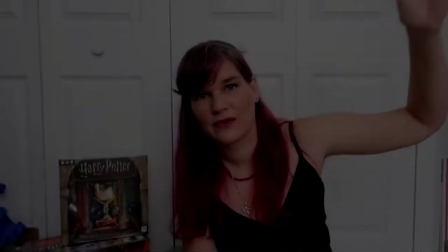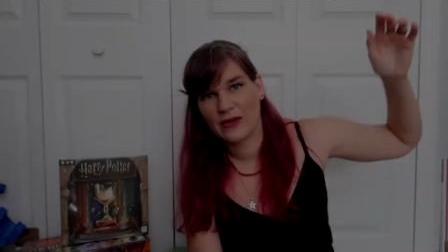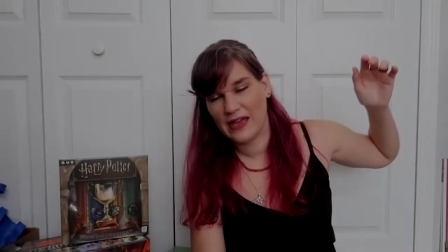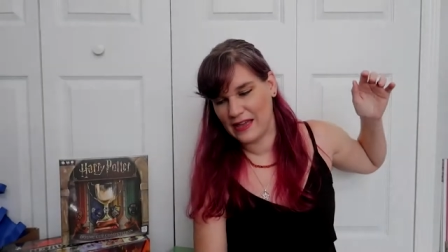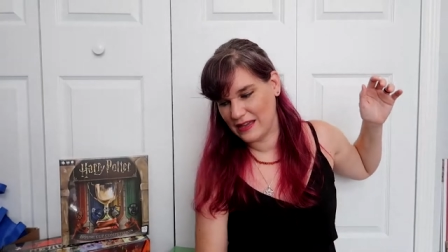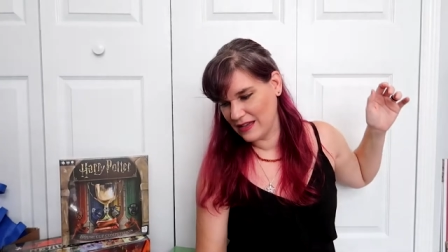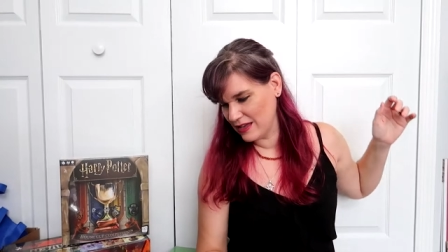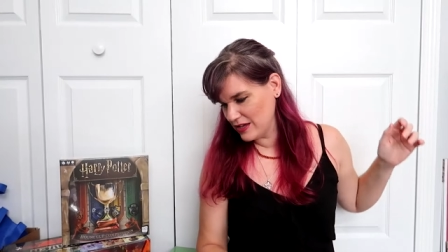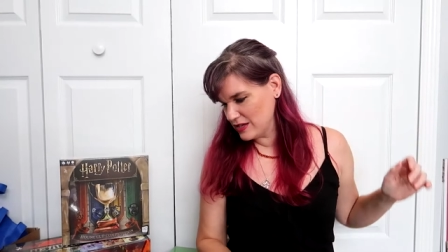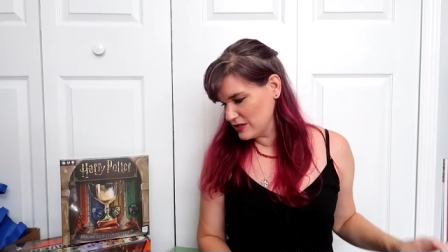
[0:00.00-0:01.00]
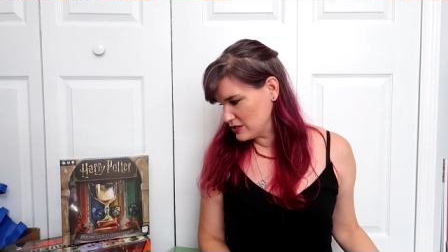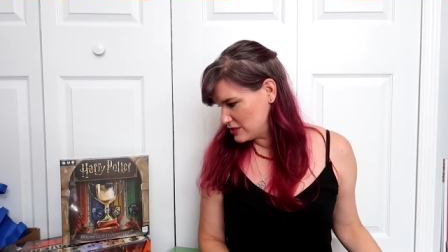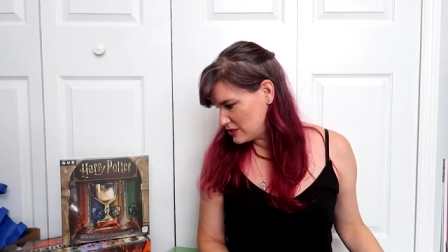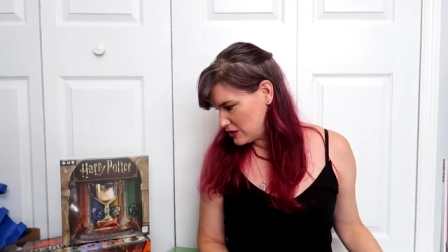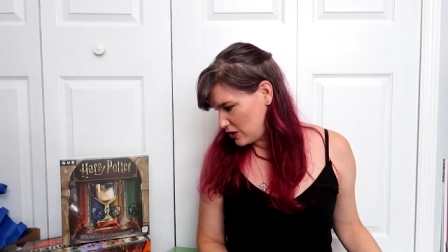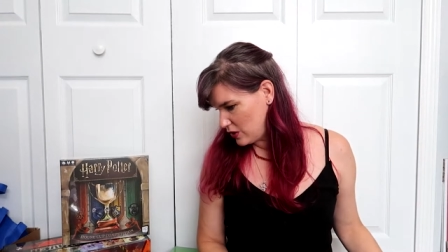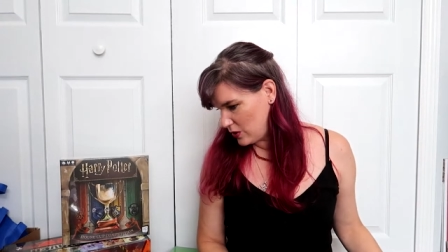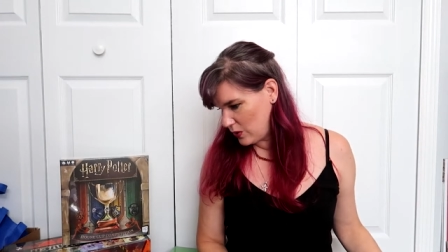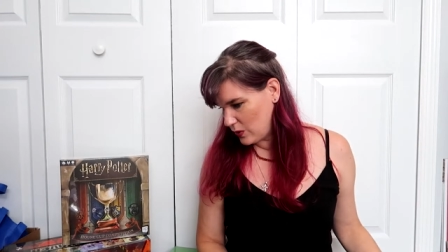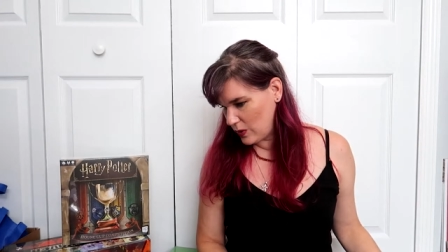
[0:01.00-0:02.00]
Okay,
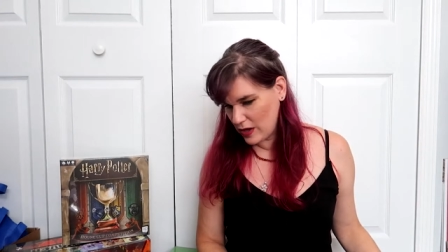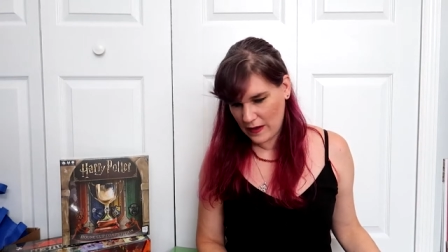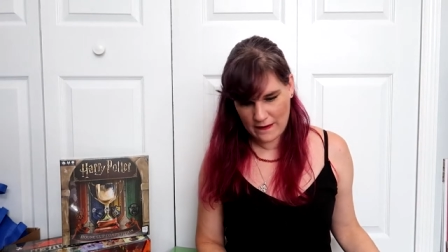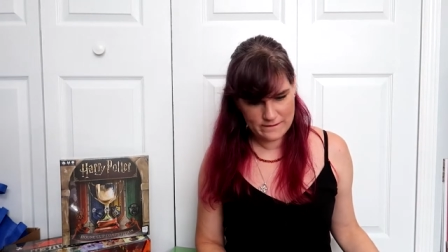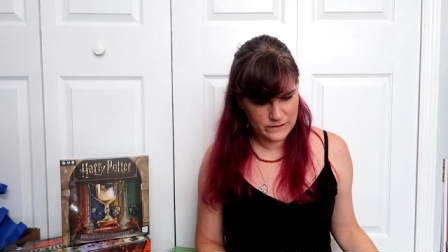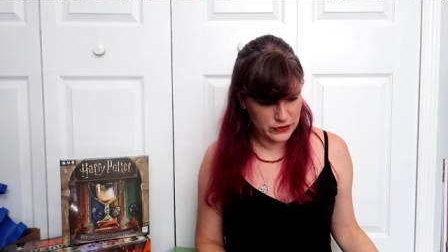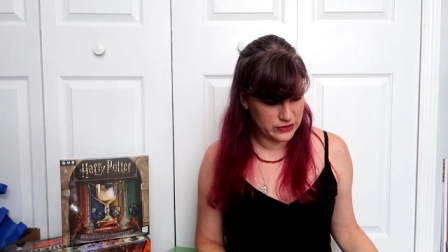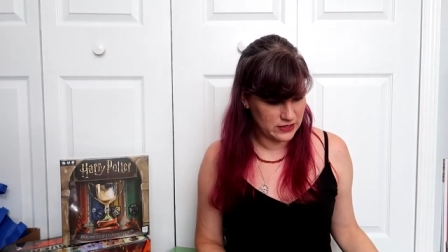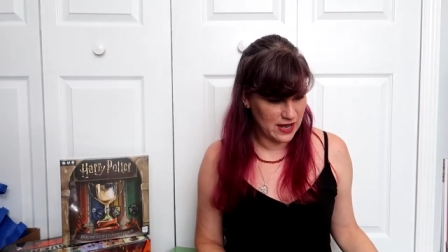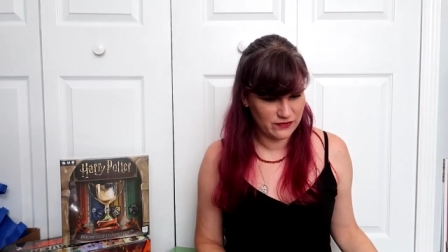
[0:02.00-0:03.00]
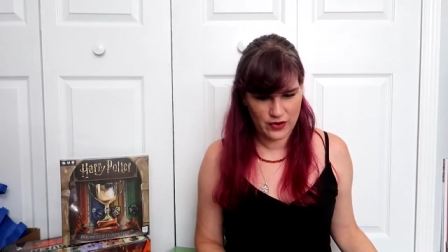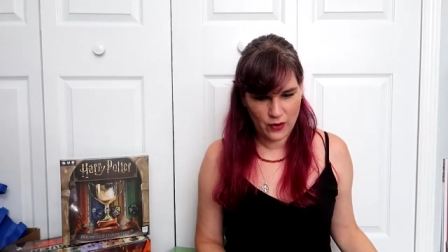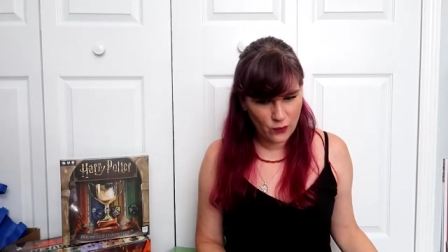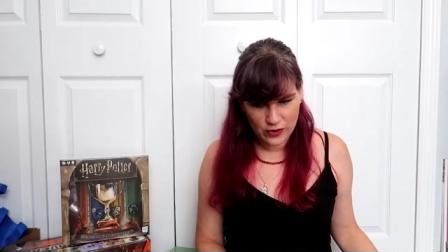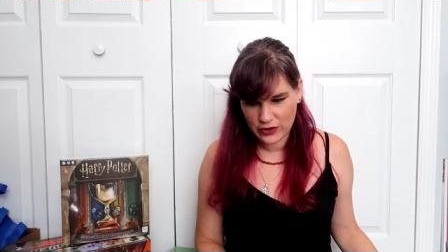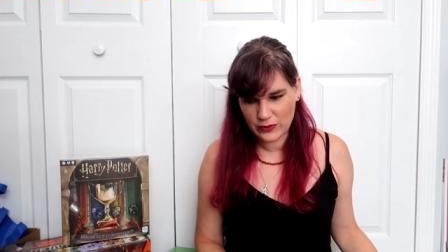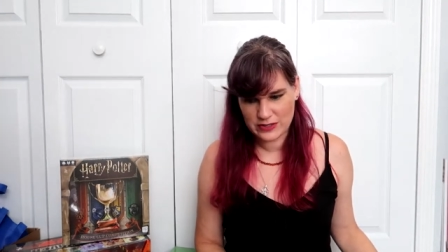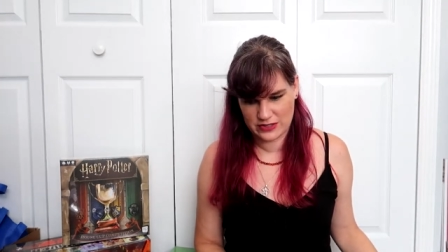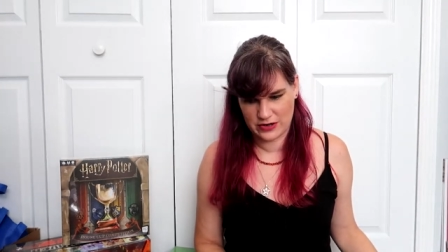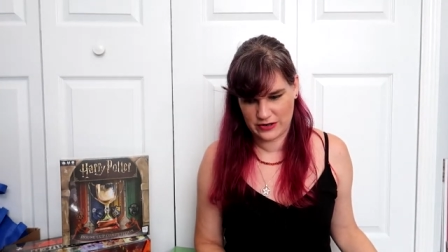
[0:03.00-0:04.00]
so first off, where do we
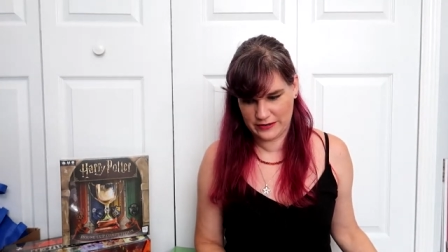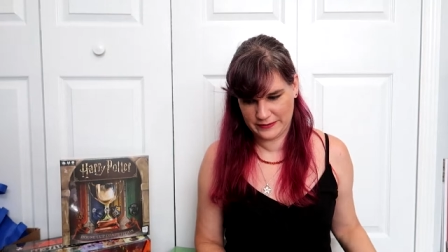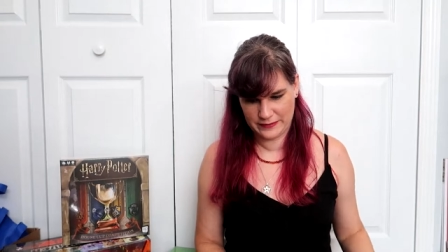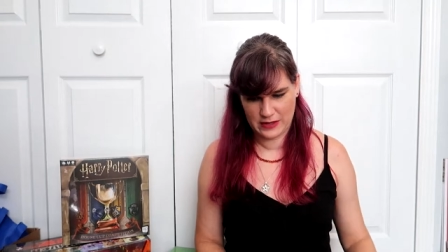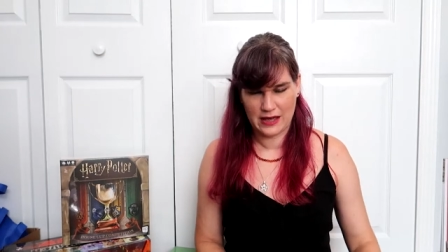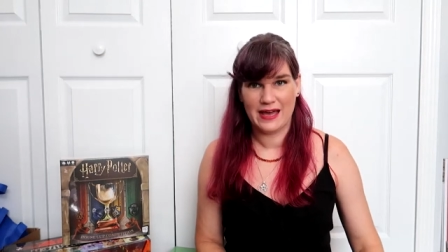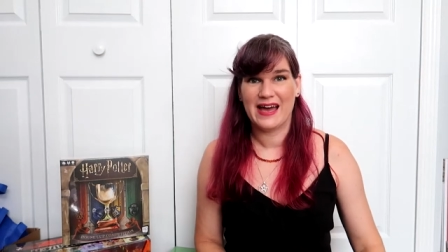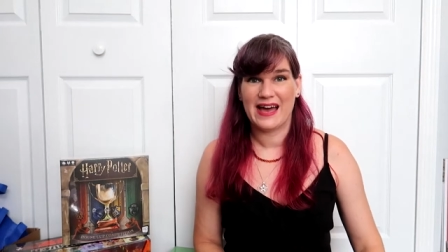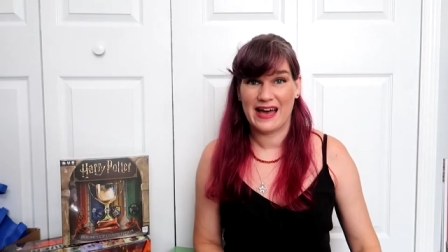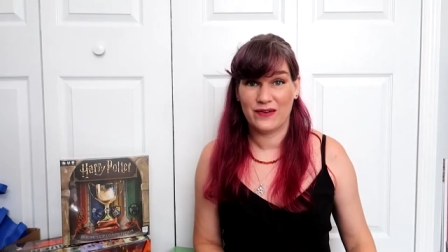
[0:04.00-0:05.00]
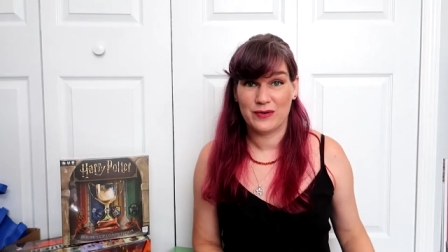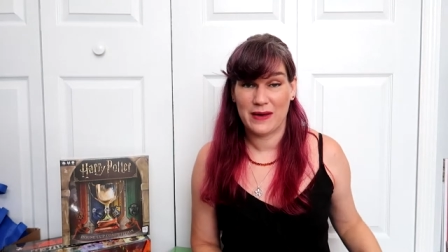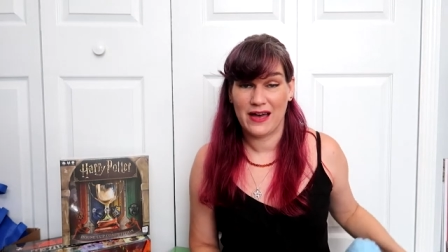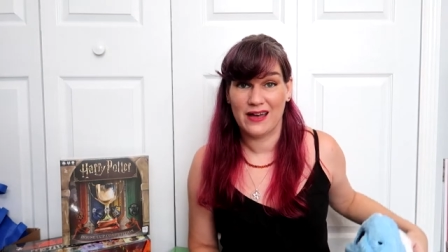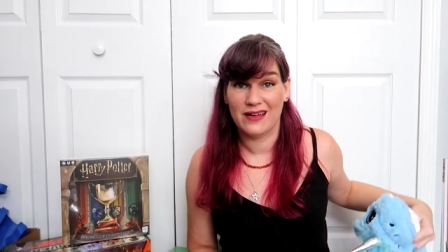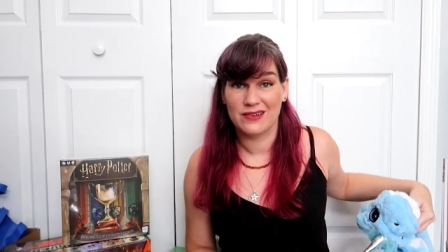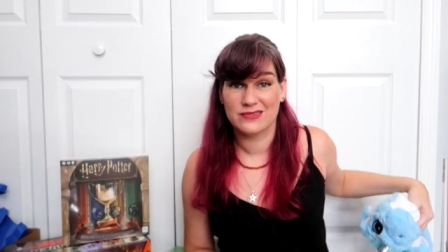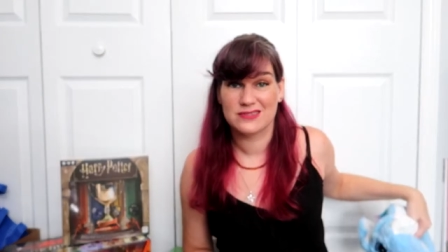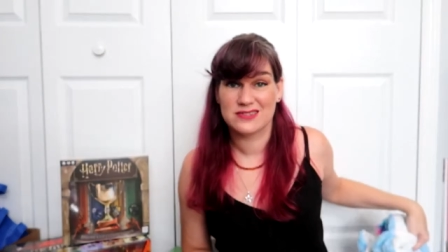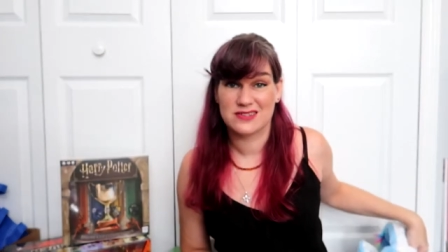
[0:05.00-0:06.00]
start? How
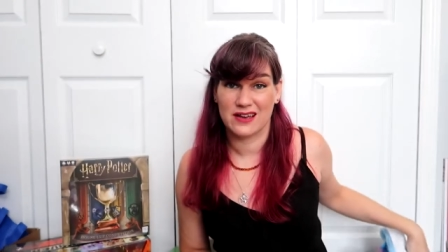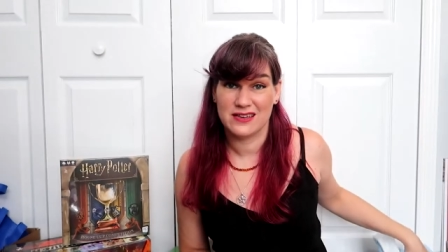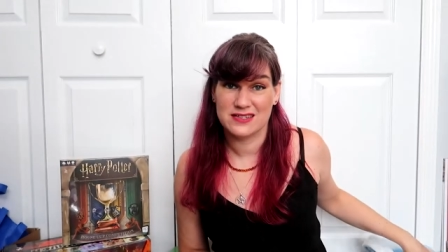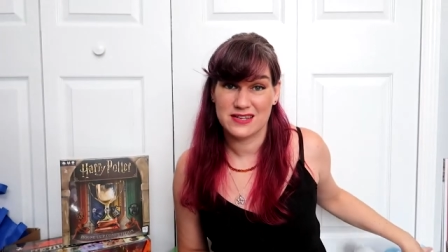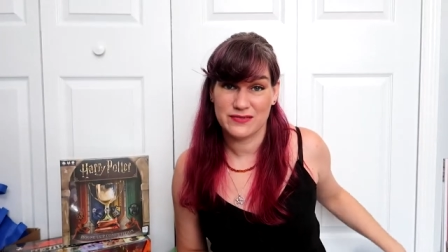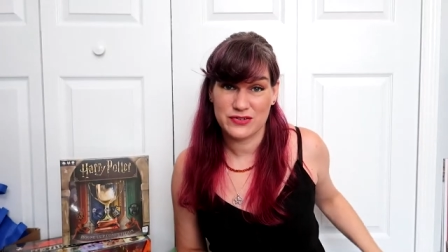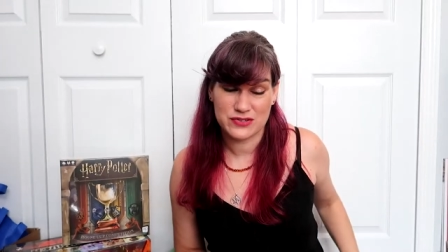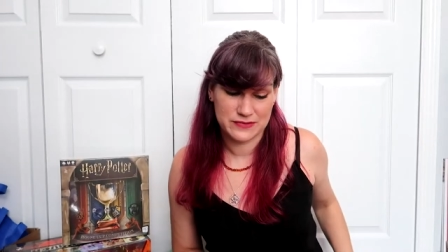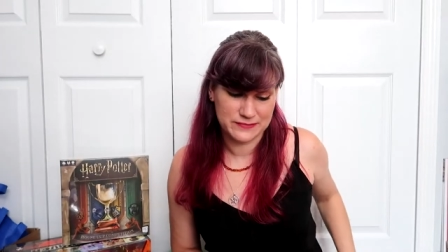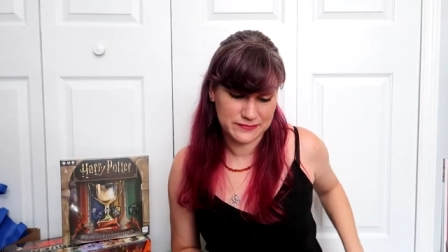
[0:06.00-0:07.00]
about stocking stuffers?